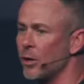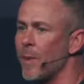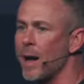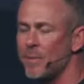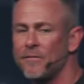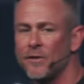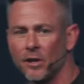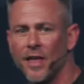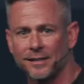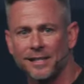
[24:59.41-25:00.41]
who might be
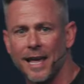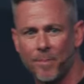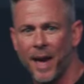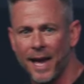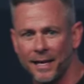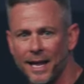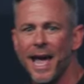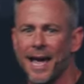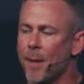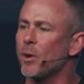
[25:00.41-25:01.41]
feeling that same pain.
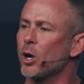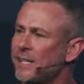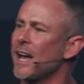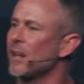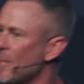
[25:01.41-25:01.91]
And I'm gonna go tell